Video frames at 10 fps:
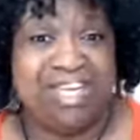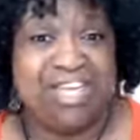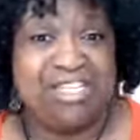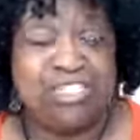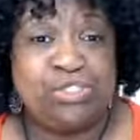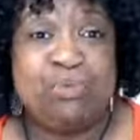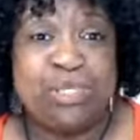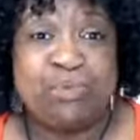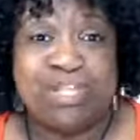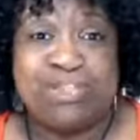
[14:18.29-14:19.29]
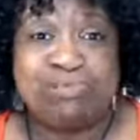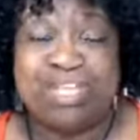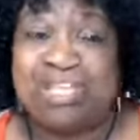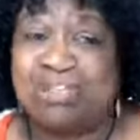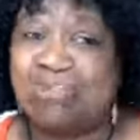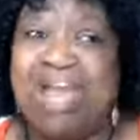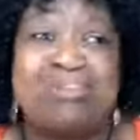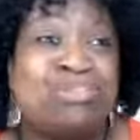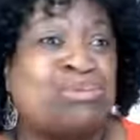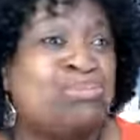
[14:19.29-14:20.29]
So you'll be with me throughout
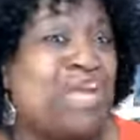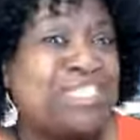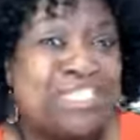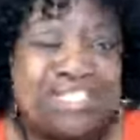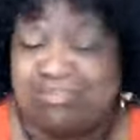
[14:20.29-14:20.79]
the rest